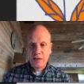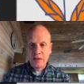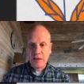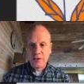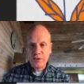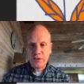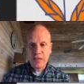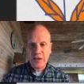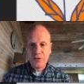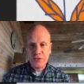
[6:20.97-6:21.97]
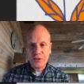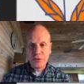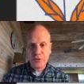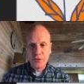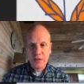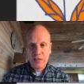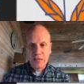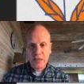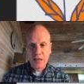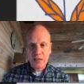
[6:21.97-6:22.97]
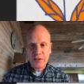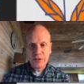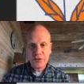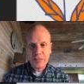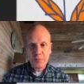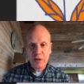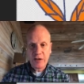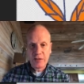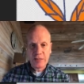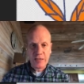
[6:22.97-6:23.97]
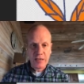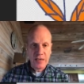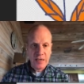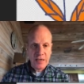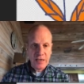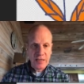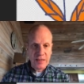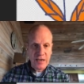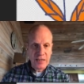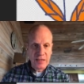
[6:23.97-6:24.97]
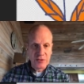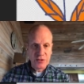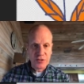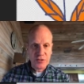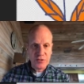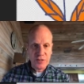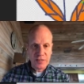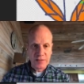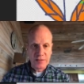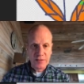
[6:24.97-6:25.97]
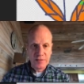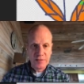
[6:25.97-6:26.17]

Under Layer 2, lock the transparency, and that allows you to do this.